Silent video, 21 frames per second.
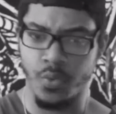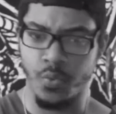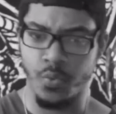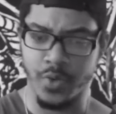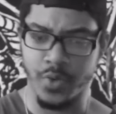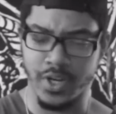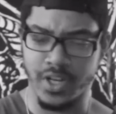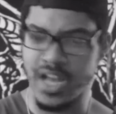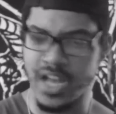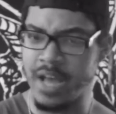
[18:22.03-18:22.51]

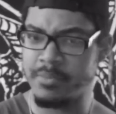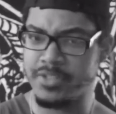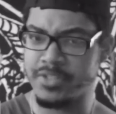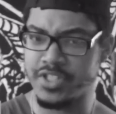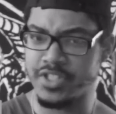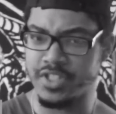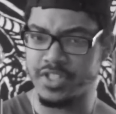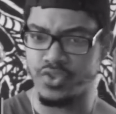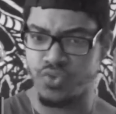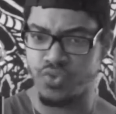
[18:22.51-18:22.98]
when it
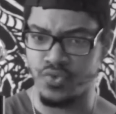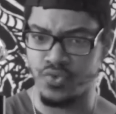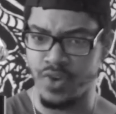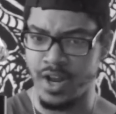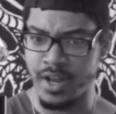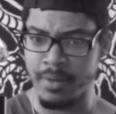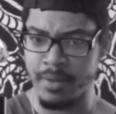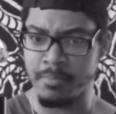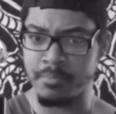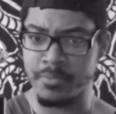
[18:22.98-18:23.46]
comes to
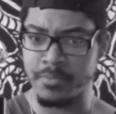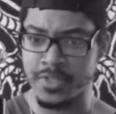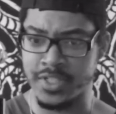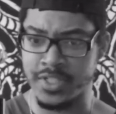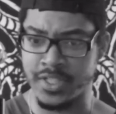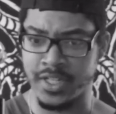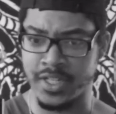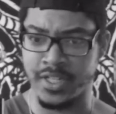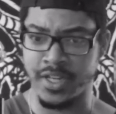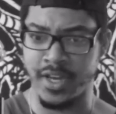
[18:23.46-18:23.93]

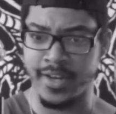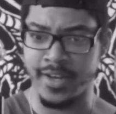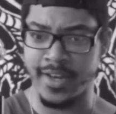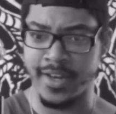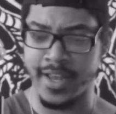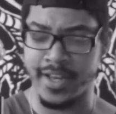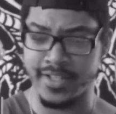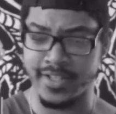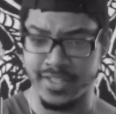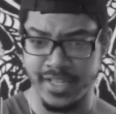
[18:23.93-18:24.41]
drums, it kind
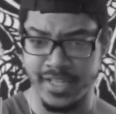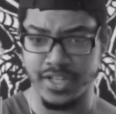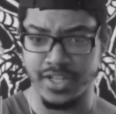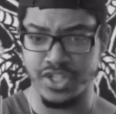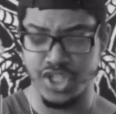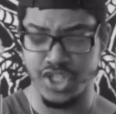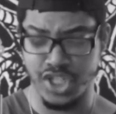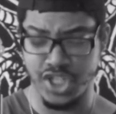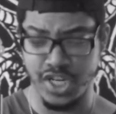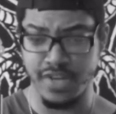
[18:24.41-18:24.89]
of has
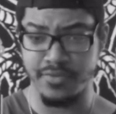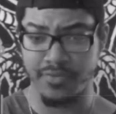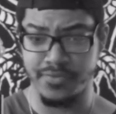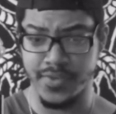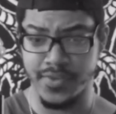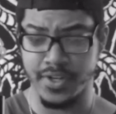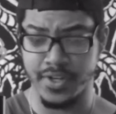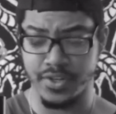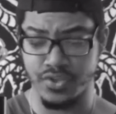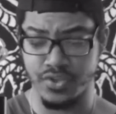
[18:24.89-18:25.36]
that
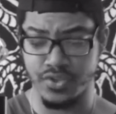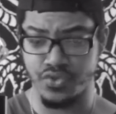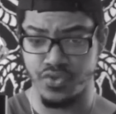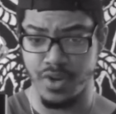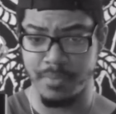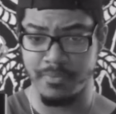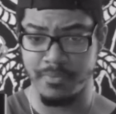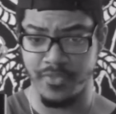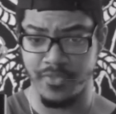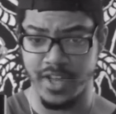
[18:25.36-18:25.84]
G-funk
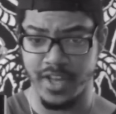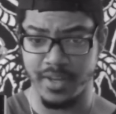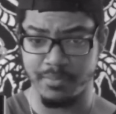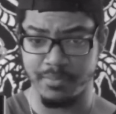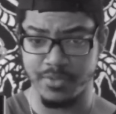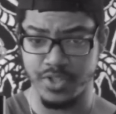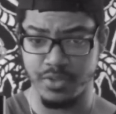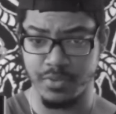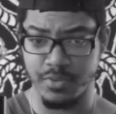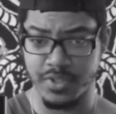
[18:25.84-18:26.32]
drum vibe
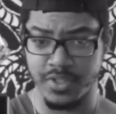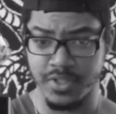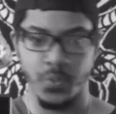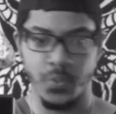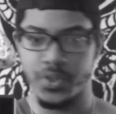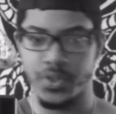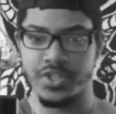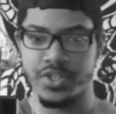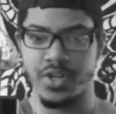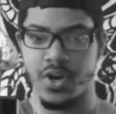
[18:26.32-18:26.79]
to it,
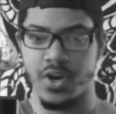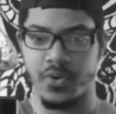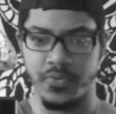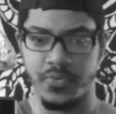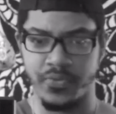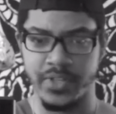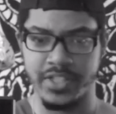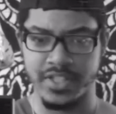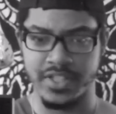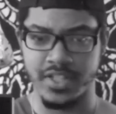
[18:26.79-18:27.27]
which, you know,
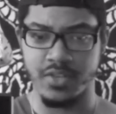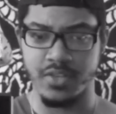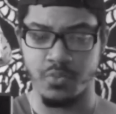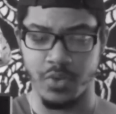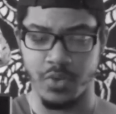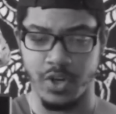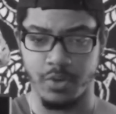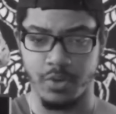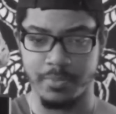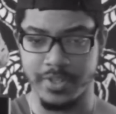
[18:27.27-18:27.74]
fits
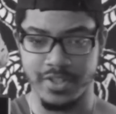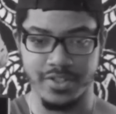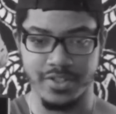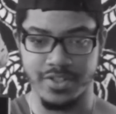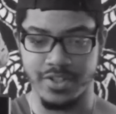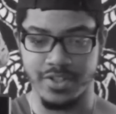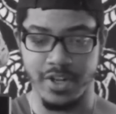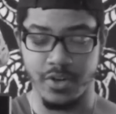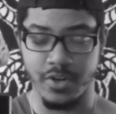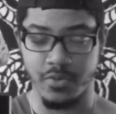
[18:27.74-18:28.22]
in well
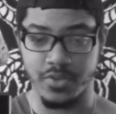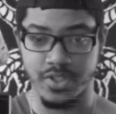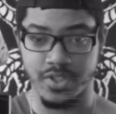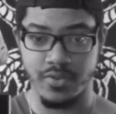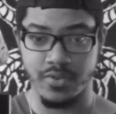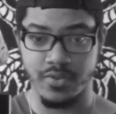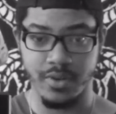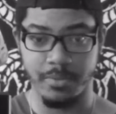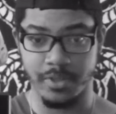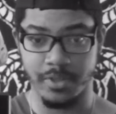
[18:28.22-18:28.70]
because, you know,
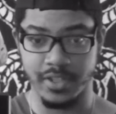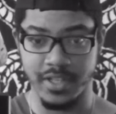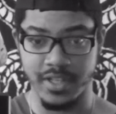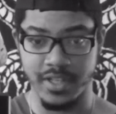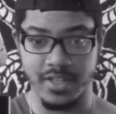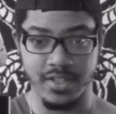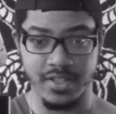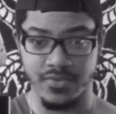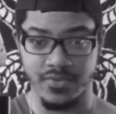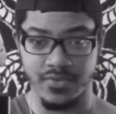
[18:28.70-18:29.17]
Skribbal
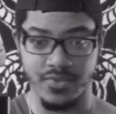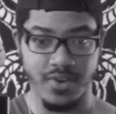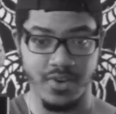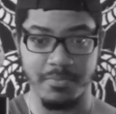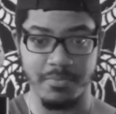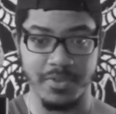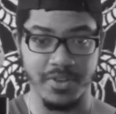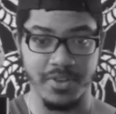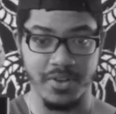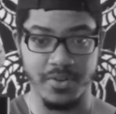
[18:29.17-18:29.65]
is
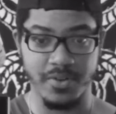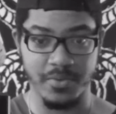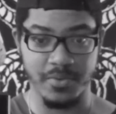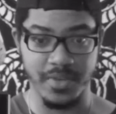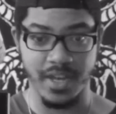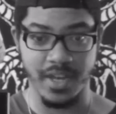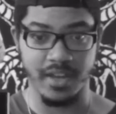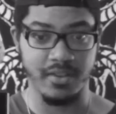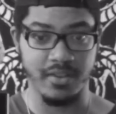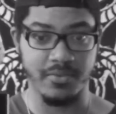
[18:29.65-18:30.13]
from, you know,
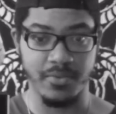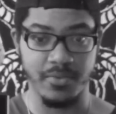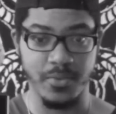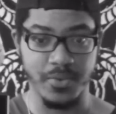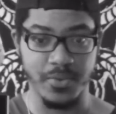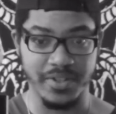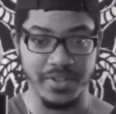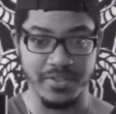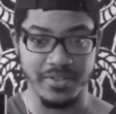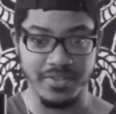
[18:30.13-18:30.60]

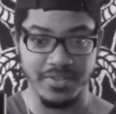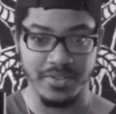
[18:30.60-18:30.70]
California.